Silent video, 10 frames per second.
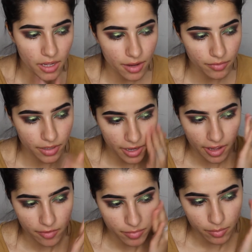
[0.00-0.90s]
I already
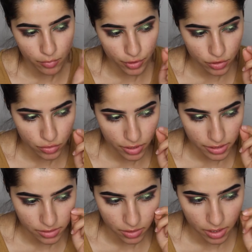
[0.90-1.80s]
have my
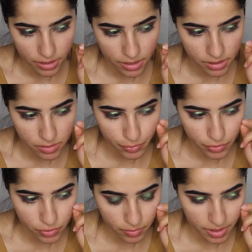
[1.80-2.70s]
moisturizer on and it's
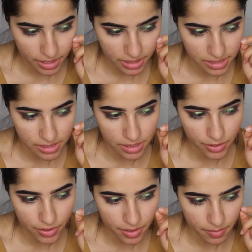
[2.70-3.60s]
supposed to be like a
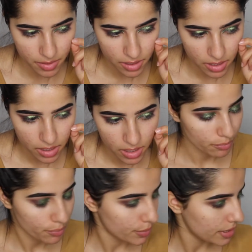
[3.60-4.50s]
serum,
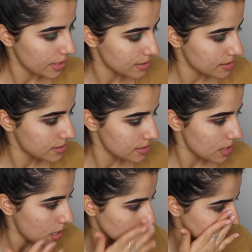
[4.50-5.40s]
but it's
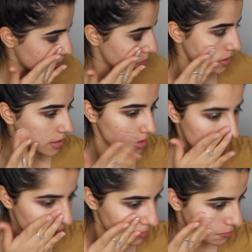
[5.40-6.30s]
not
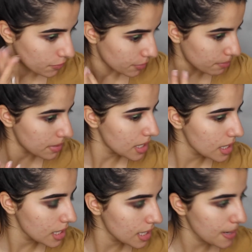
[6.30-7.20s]
working for
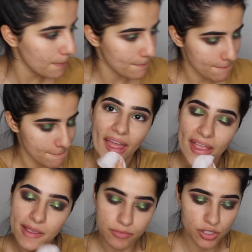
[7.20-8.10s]
me. I
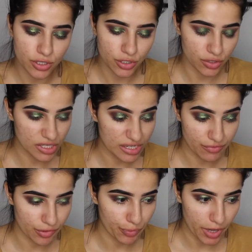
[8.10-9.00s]
think I'm just going to use a
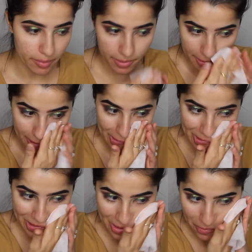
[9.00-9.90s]
different primer because
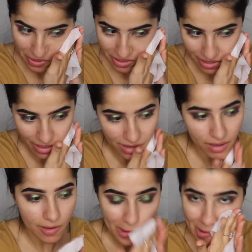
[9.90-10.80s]
it's not working.
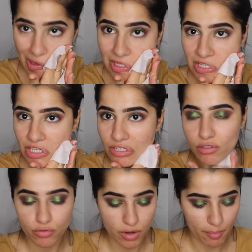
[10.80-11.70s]
It's
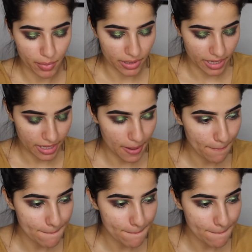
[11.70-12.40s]
just crumbling.